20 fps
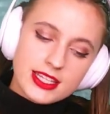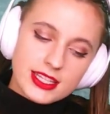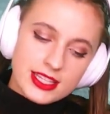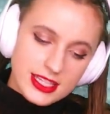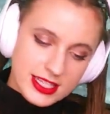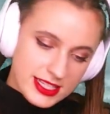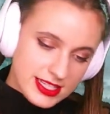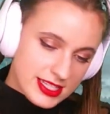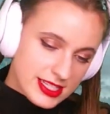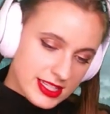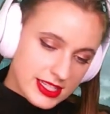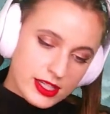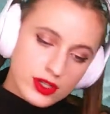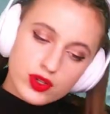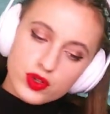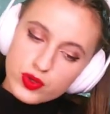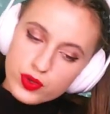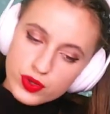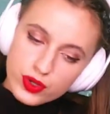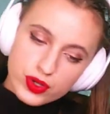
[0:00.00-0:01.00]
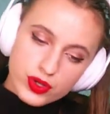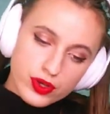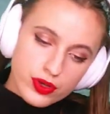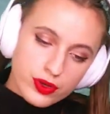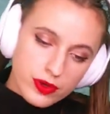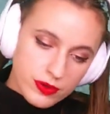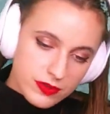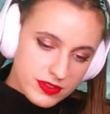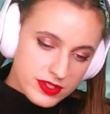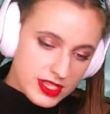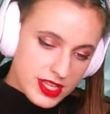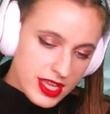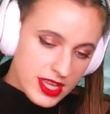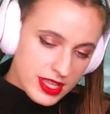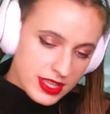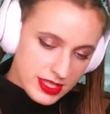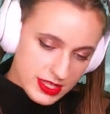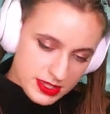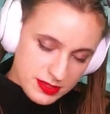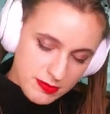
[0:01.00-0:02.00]
these little grooves,
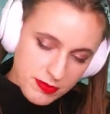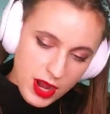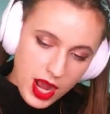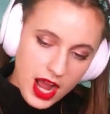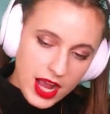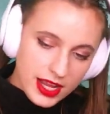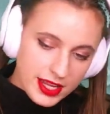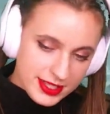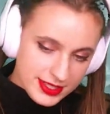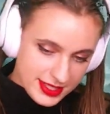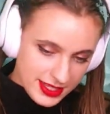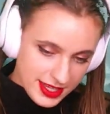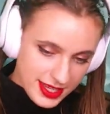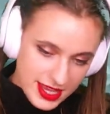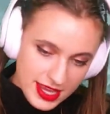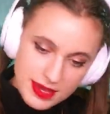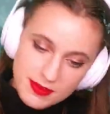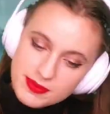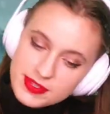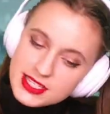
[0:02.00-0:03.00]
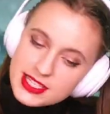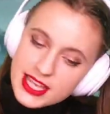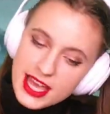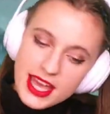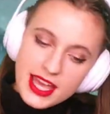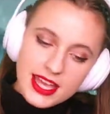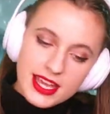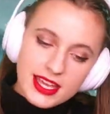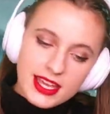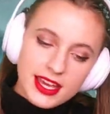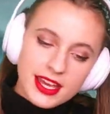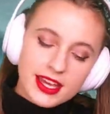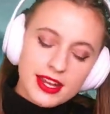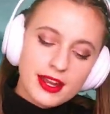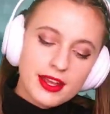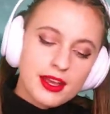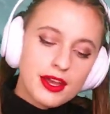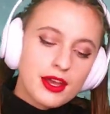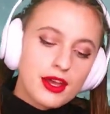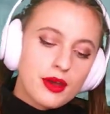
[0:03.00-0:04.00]
these pockets. I keep saying it,
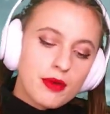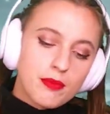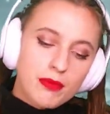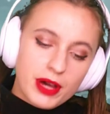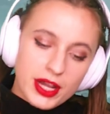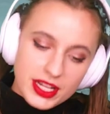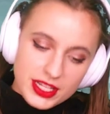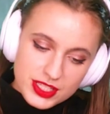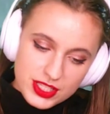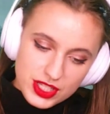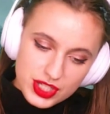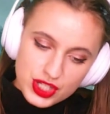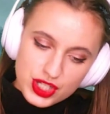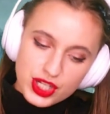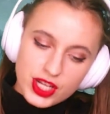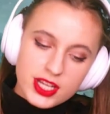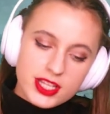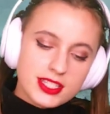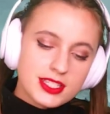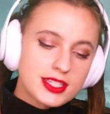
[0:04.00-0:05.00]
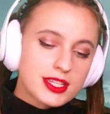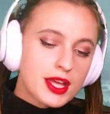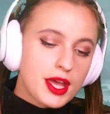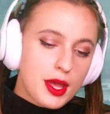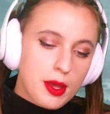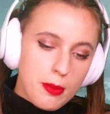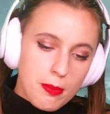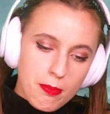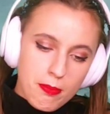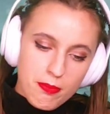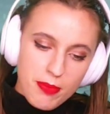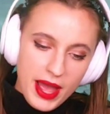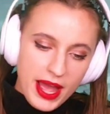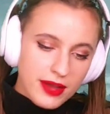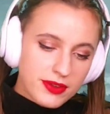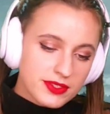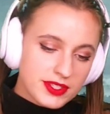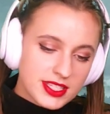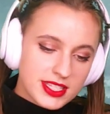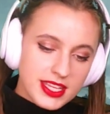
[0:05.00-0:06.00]
but it's just
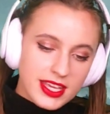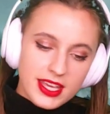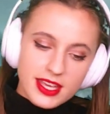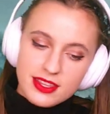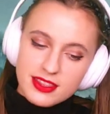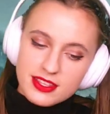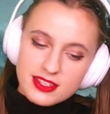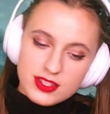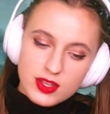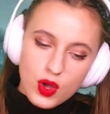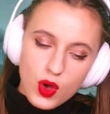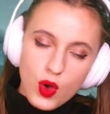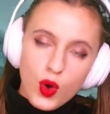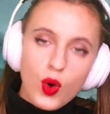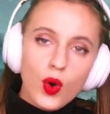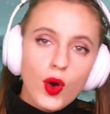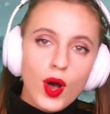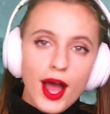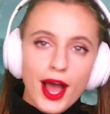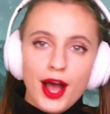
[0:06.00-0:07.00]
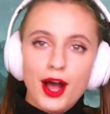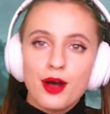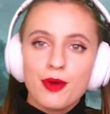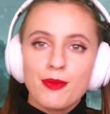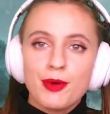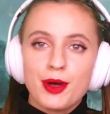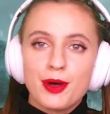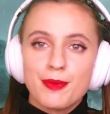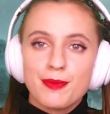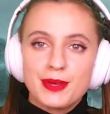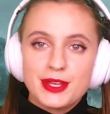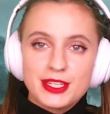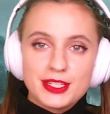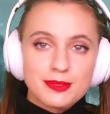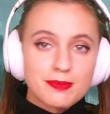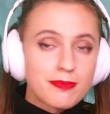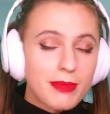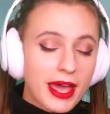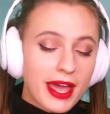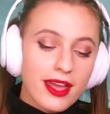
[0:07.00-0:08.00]
bouncy. This whole album is
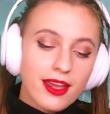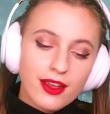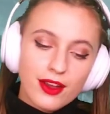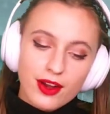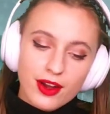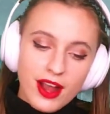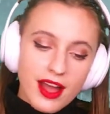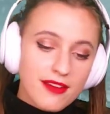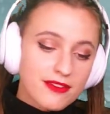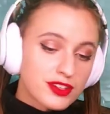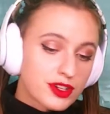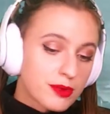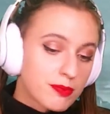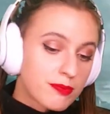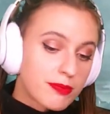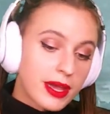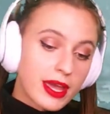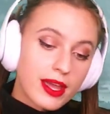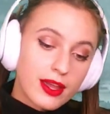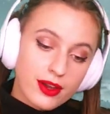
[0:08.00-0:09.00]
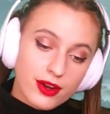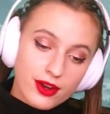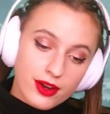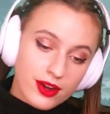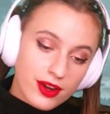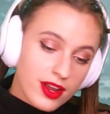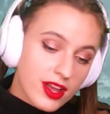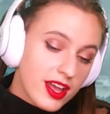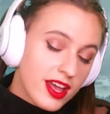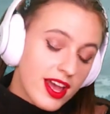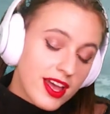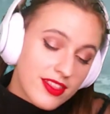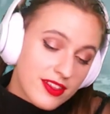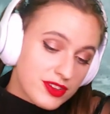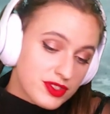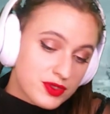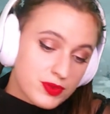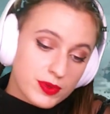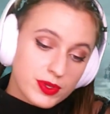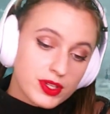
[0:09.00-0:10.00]
banger after banger.
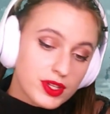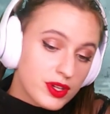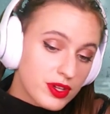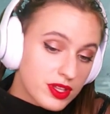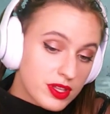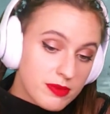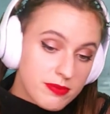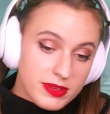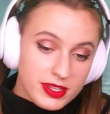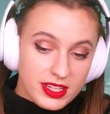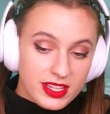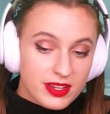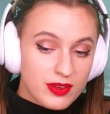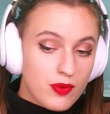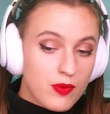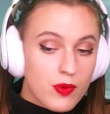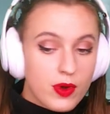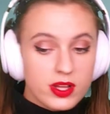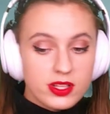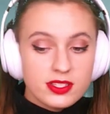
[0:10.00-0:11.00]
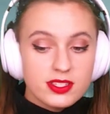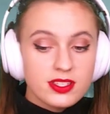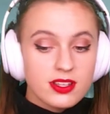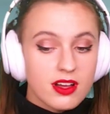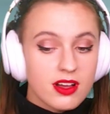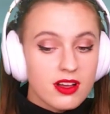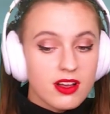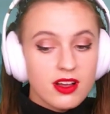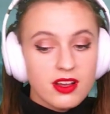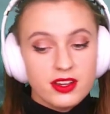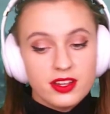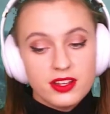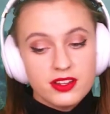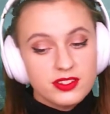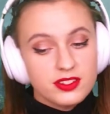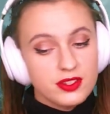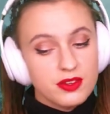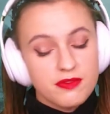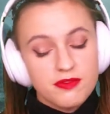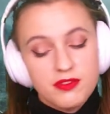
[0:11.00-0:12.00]
There's really only been like one song on here
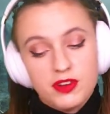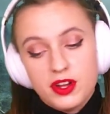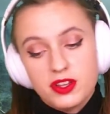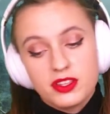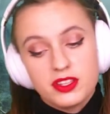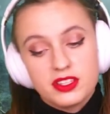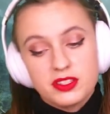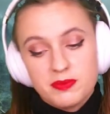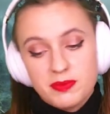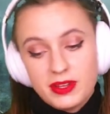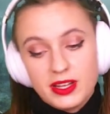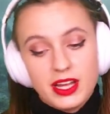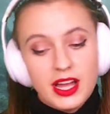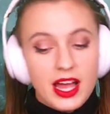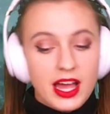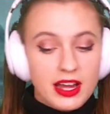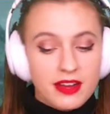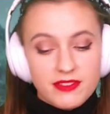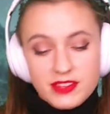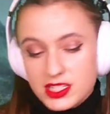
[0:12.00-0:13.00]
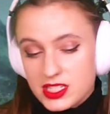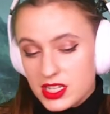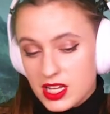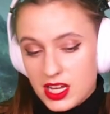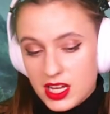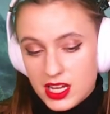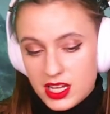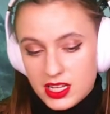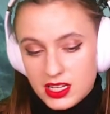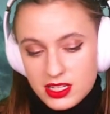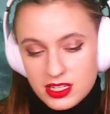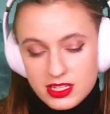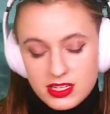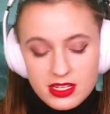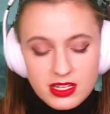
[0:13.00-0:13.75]
so far that's been kind of a dud,